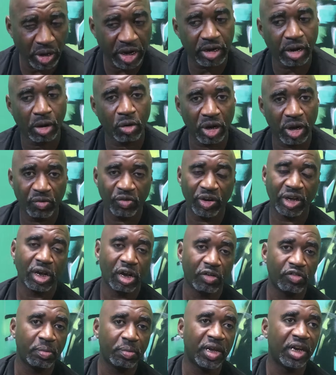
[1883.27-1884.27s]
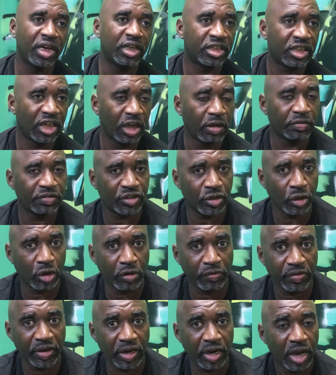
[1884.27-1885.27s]
No, they don't. Every government is
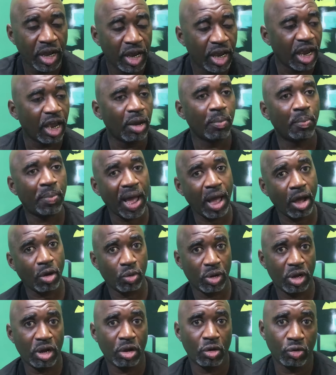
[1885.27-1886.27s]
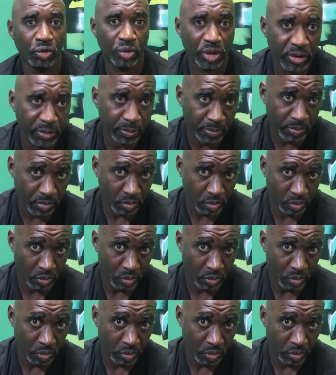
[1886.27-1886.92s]
self-serving and power hungry.